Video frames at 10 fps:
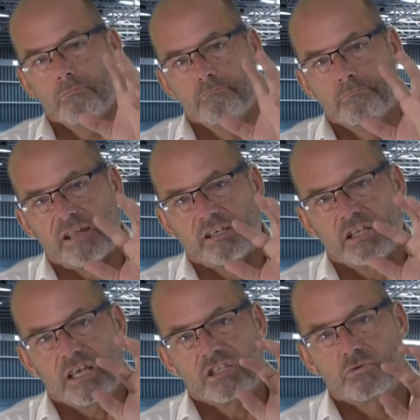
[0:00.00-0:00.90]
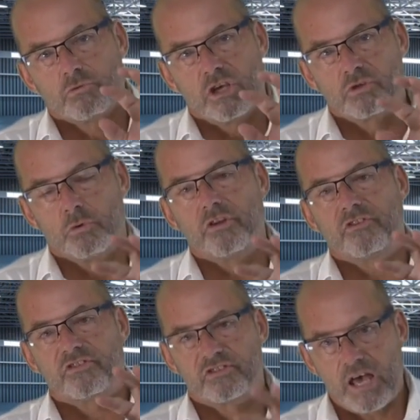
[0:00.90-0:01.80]
But it's worth
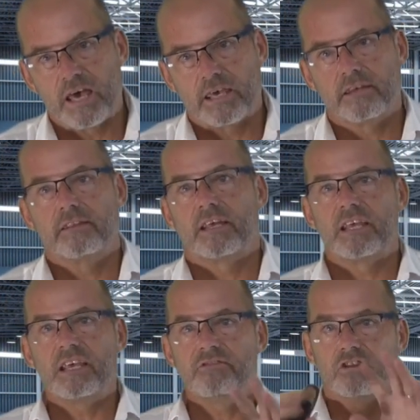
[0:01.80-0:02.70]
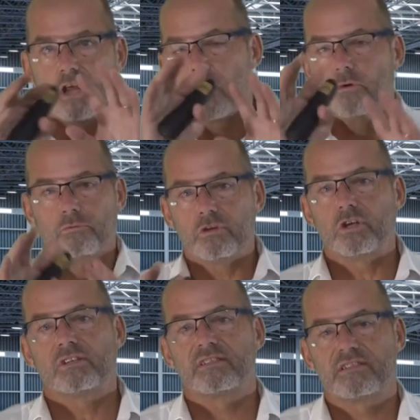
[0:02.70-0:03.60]
saying that even though you
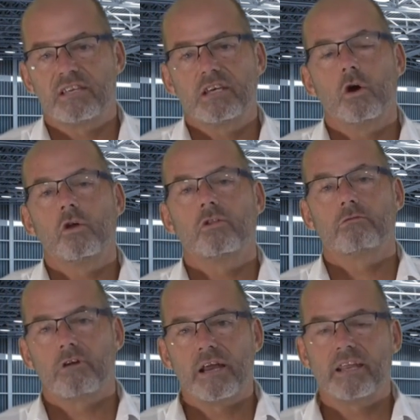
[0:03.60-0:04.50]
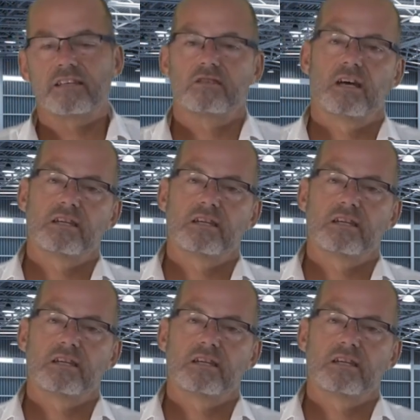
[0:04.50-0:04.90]
can see on the right-hand side,